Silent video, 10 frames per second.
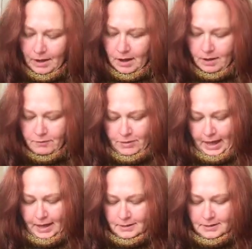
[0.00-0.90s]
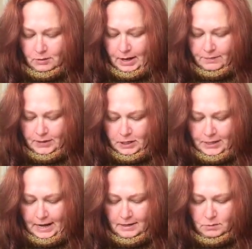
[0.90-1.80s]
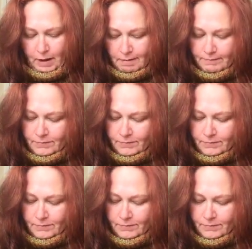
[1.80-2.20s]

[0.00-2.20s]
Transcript: of that. So I finished that as well.